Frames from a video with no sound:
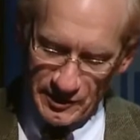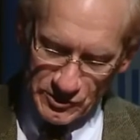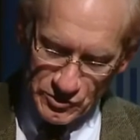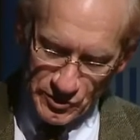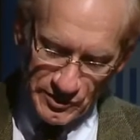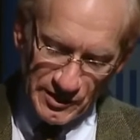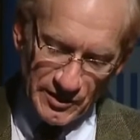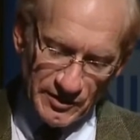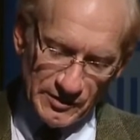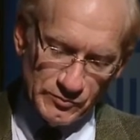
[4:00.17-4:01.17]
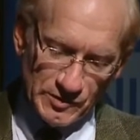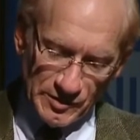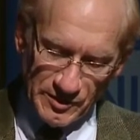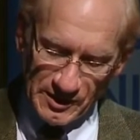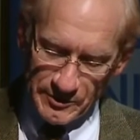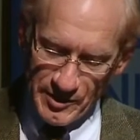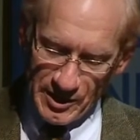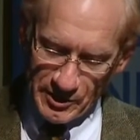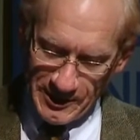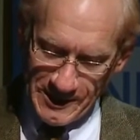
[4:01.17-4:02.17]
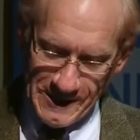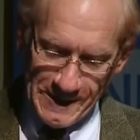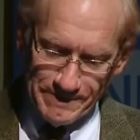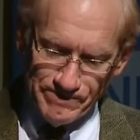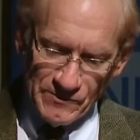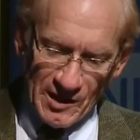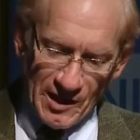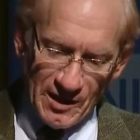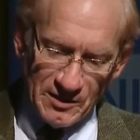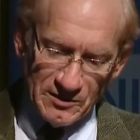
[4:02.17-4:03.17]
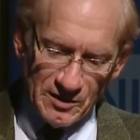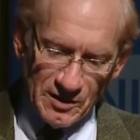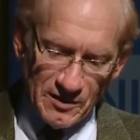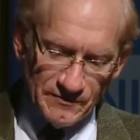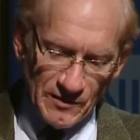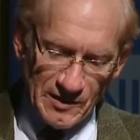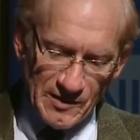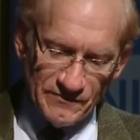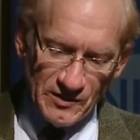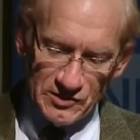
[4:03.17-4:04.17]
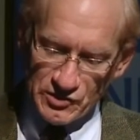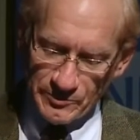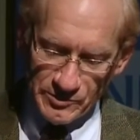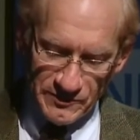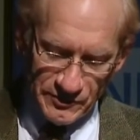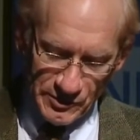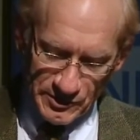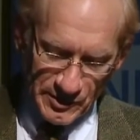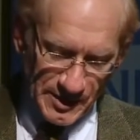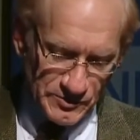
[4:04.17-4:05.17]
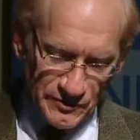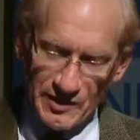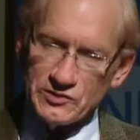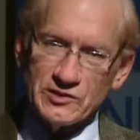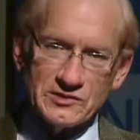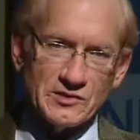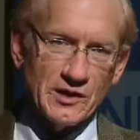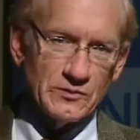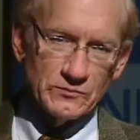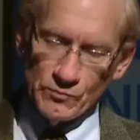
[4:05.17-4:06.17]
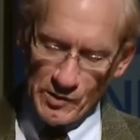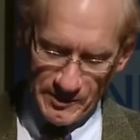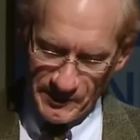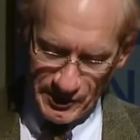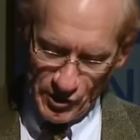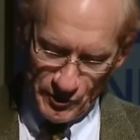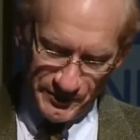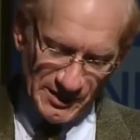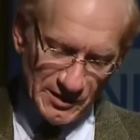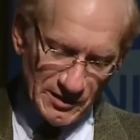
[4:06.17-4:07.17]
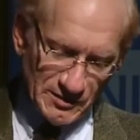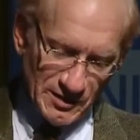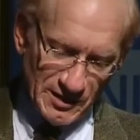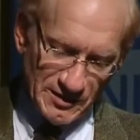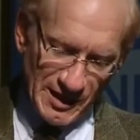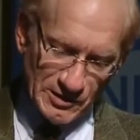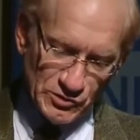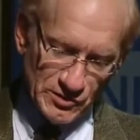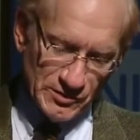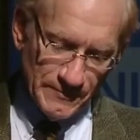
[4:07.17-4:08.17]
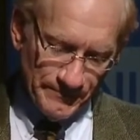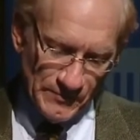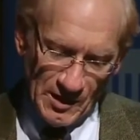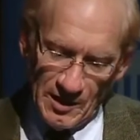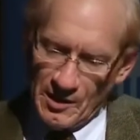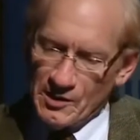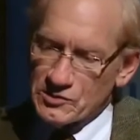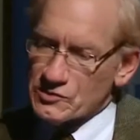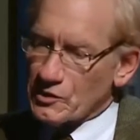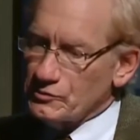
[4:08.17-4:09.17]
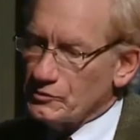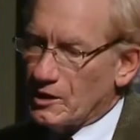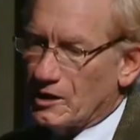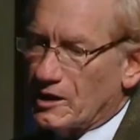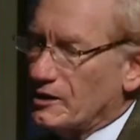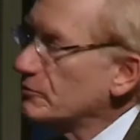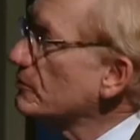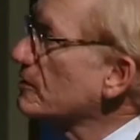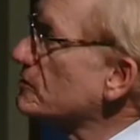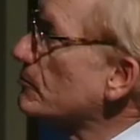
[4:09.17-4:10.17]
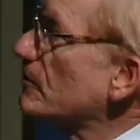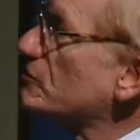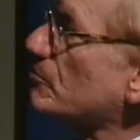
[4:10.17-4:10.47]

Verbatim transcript: and extraordinary when you think about it and, uh, and then finish up with a few other observations on what it might all mean in, in nature so uh, I don't think it's a big